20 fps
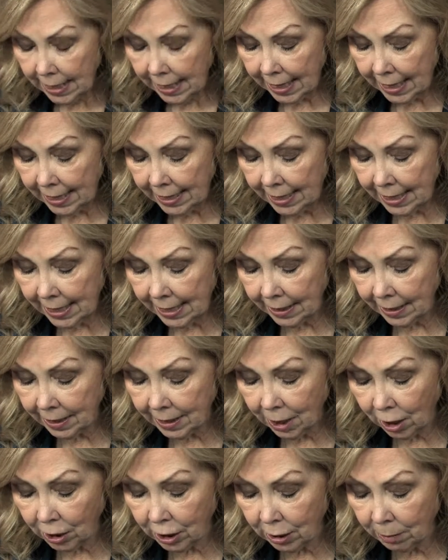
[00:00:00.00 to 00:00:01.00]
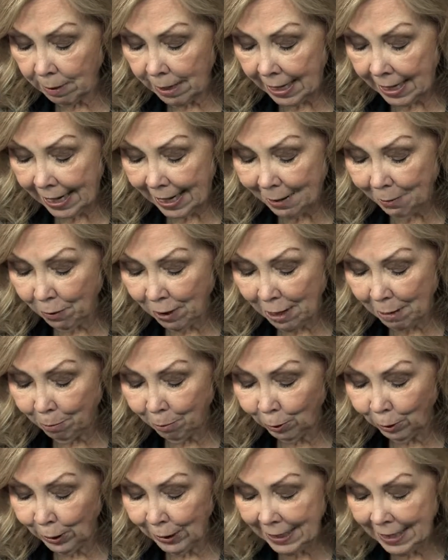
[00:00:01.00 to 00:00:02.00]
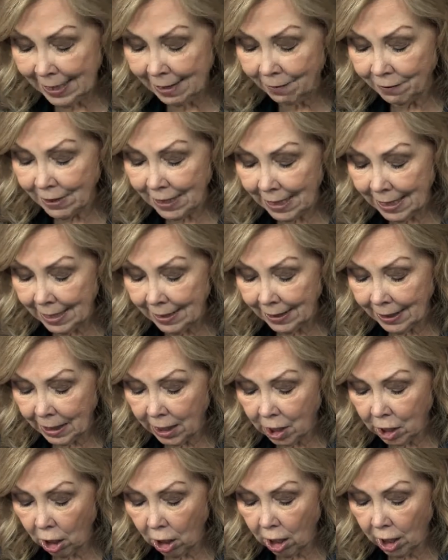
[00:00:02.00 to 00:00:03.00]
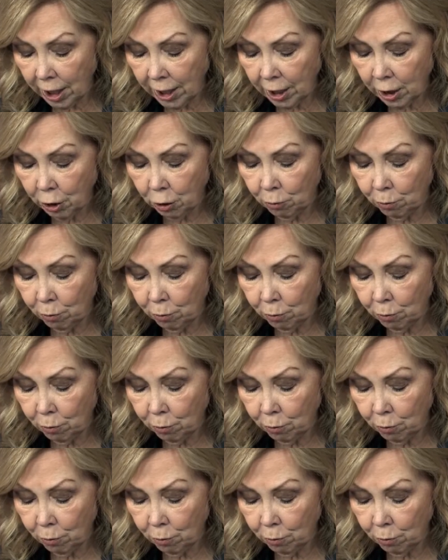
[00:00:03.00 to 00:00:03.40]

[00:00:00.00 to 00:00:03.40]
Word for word: And then it talks about Abraham believed in the God who